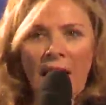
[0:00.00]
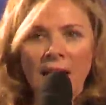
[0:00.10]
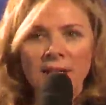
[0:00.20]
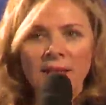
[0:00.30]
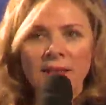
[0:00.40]

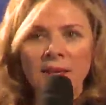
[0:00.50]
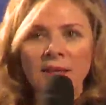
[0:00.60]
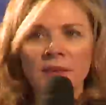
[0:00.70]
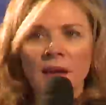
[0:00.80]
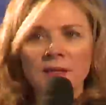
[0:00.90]
And I
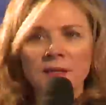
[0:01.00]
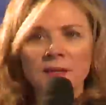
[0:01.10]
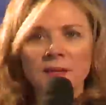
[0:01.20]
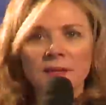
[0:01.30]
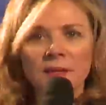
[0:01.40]
think that
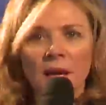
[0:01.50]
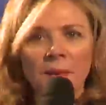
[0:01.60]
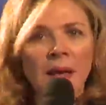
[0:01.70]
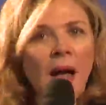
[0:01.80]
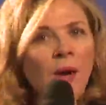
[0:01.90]

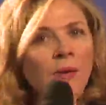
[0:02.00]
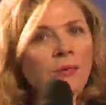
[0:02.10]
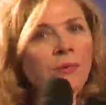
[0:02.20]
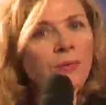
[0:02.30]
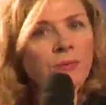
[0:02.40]
coming out
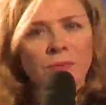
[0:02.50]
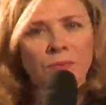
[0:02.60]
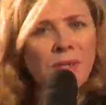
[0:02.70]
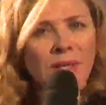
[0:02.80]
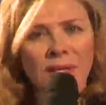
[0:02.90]
of
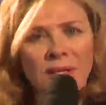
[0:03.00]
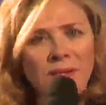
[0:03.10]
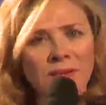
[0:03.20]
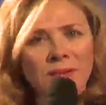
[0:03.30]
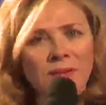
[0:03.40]
really